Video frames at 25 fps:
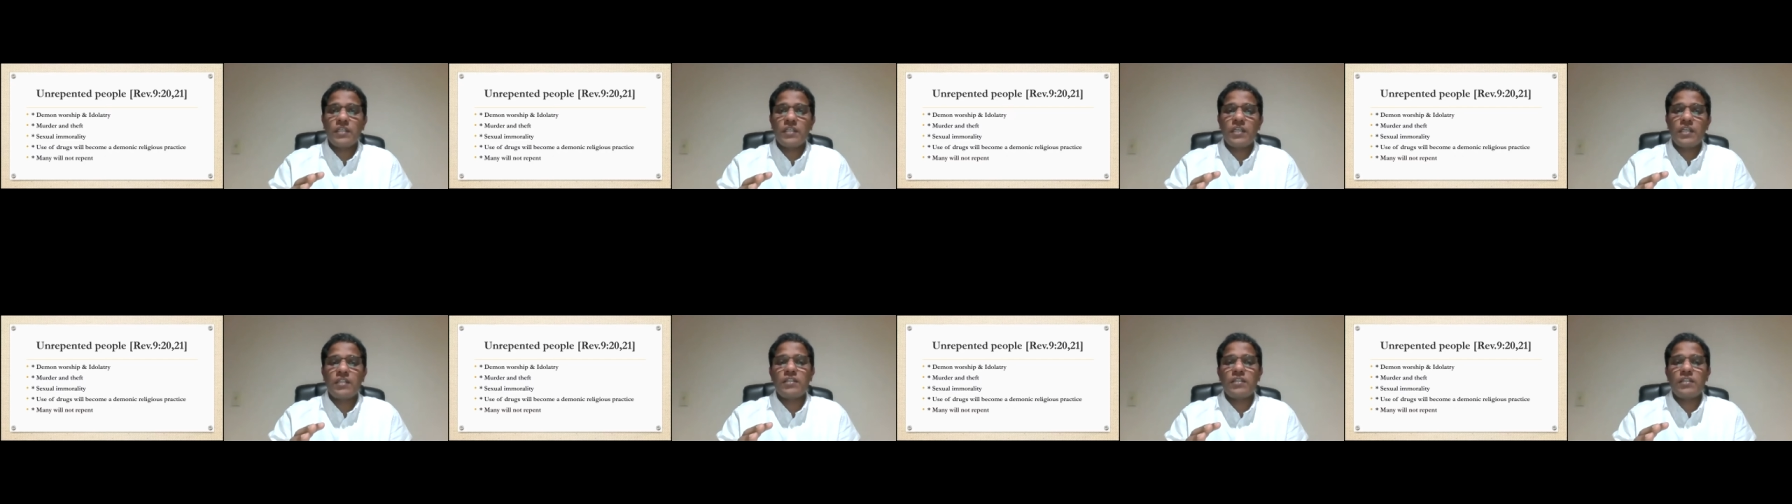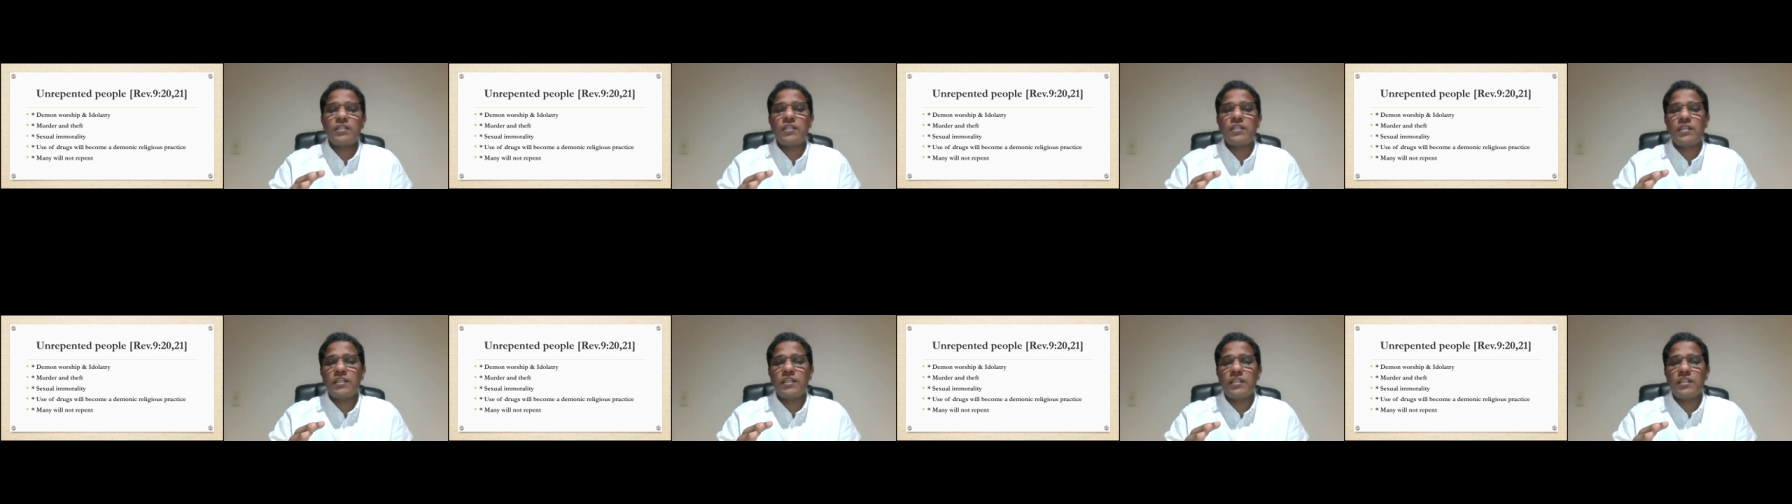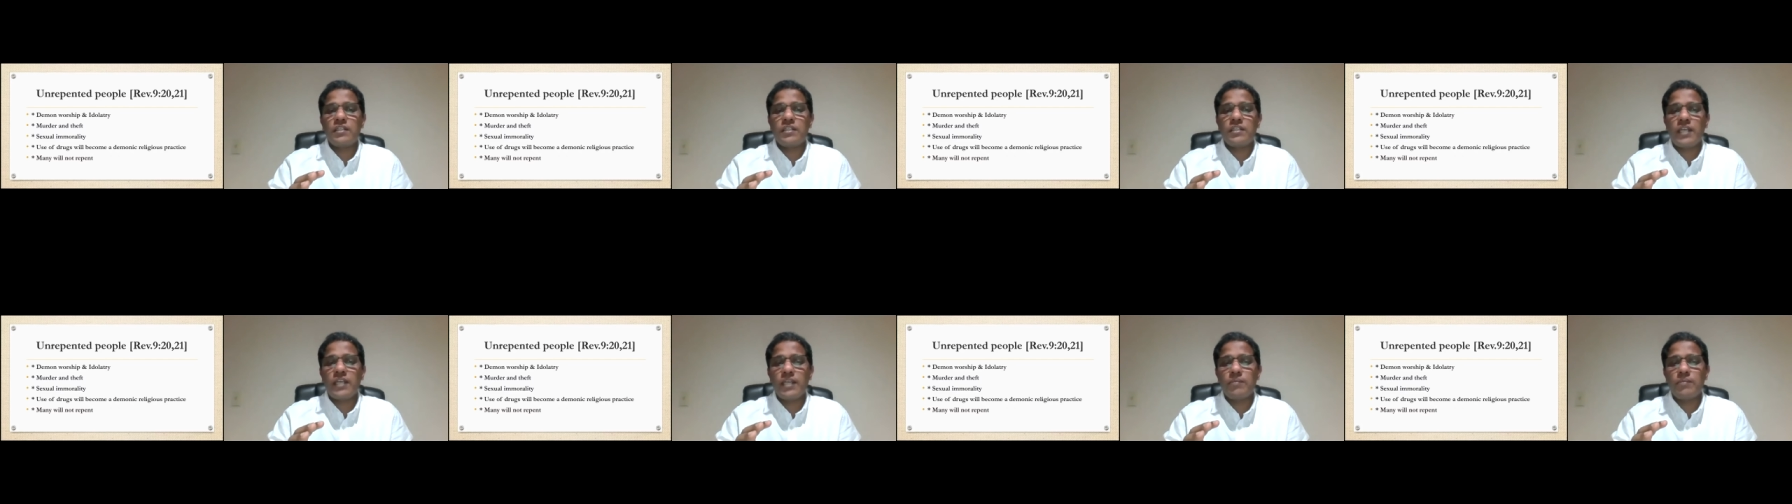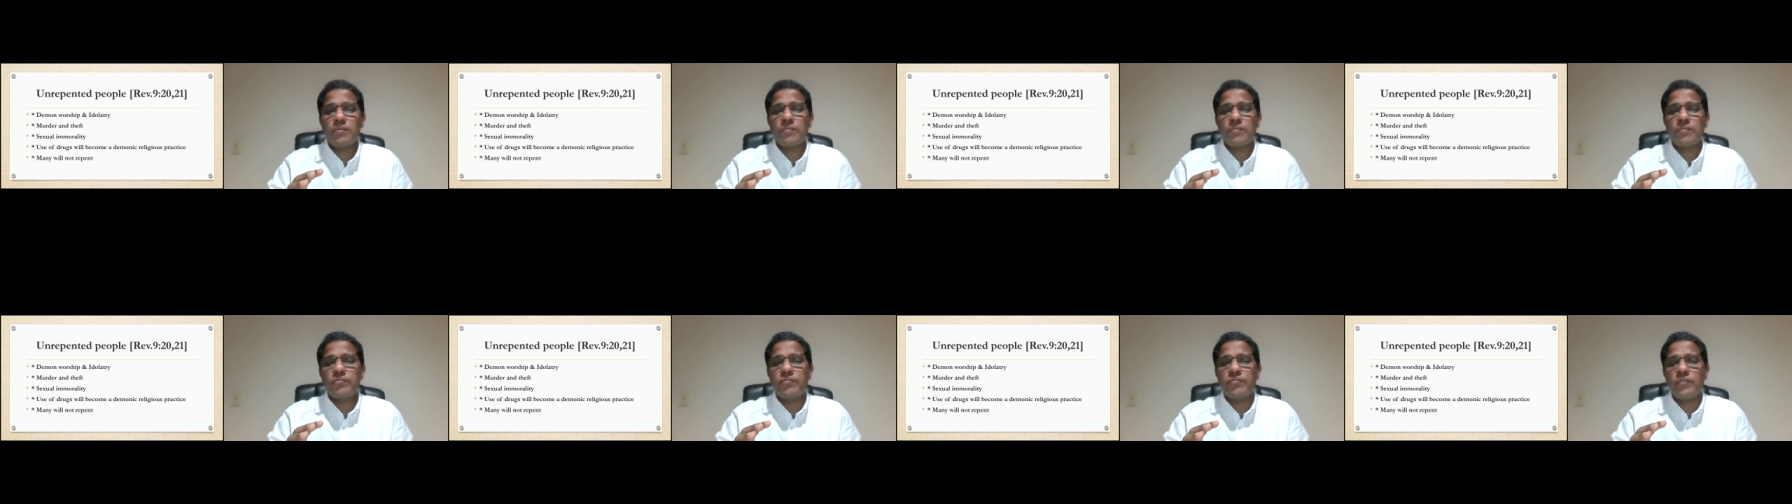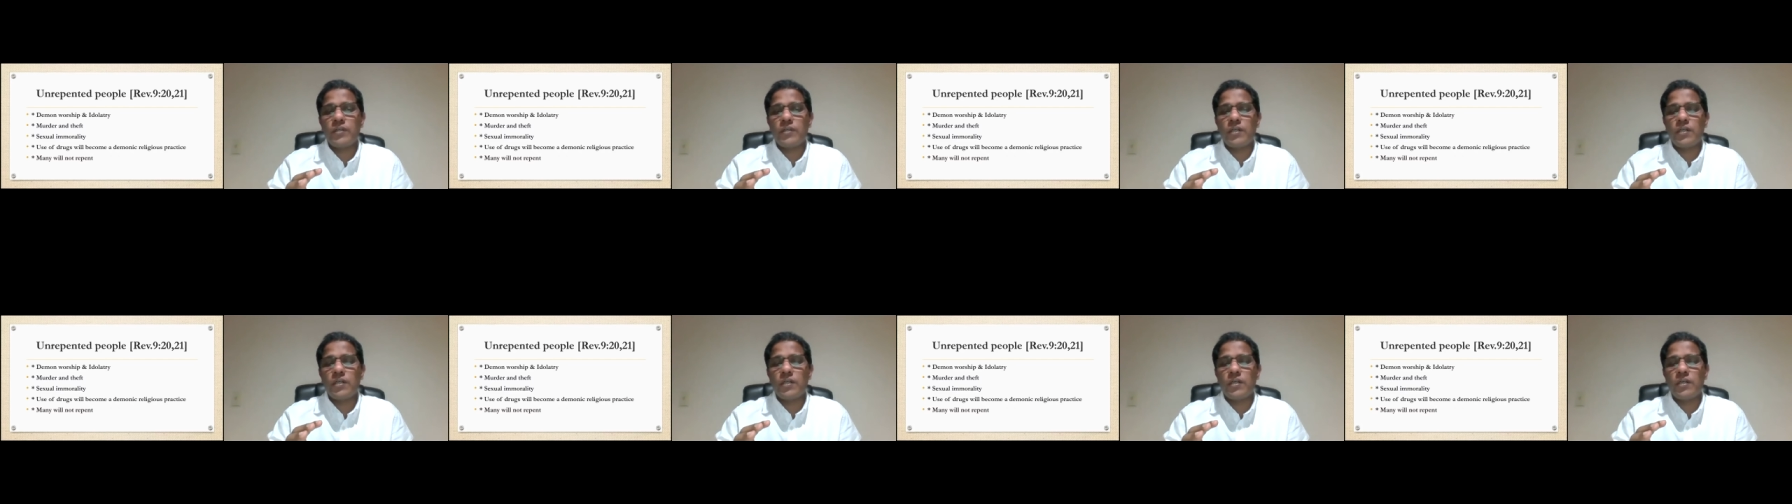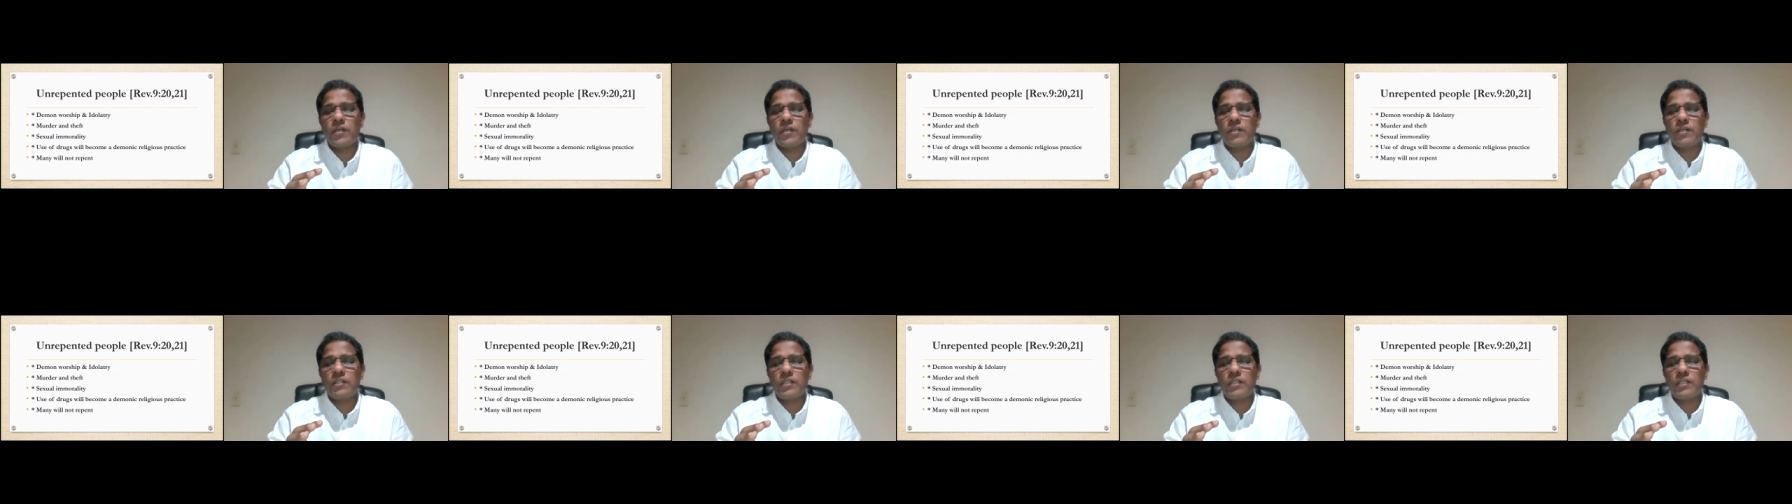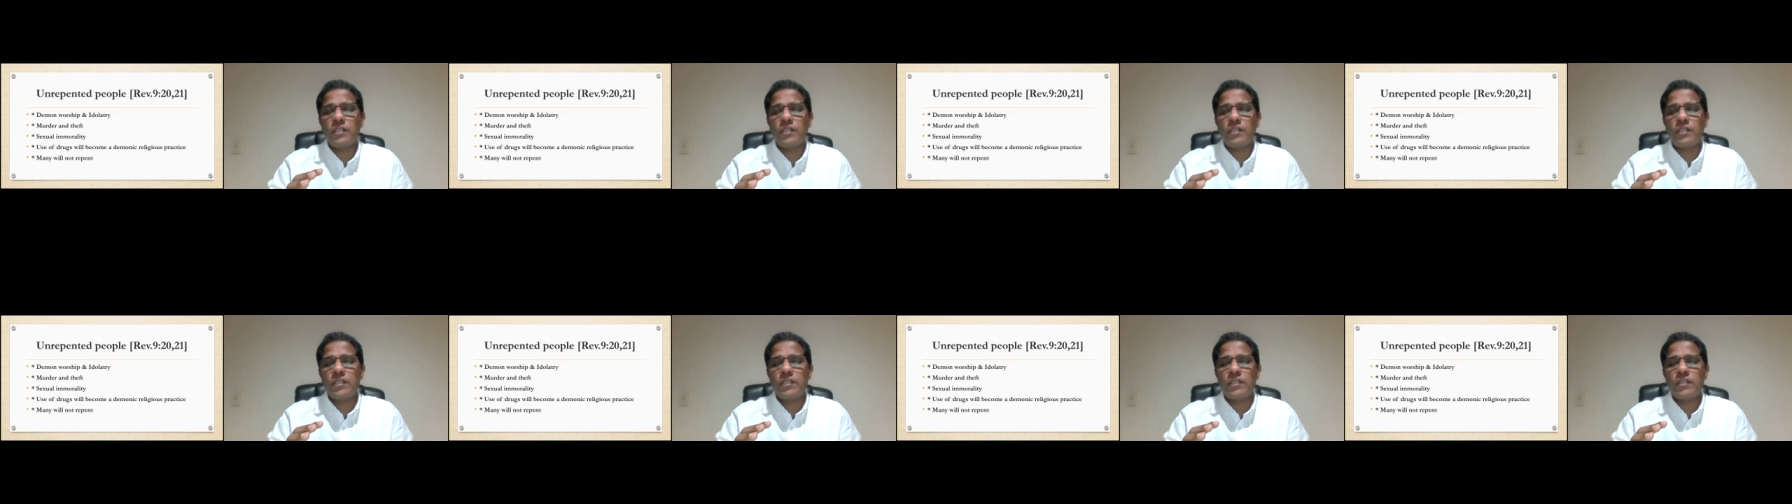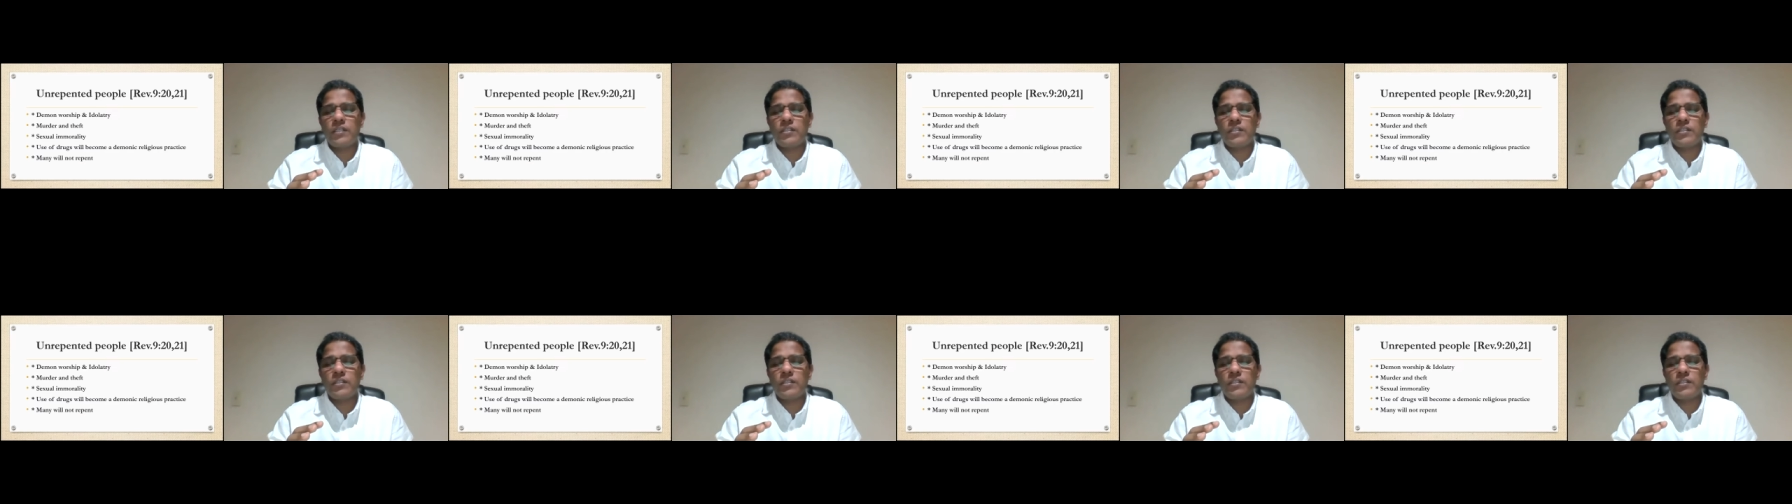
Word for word: in the, in the time of uh, the,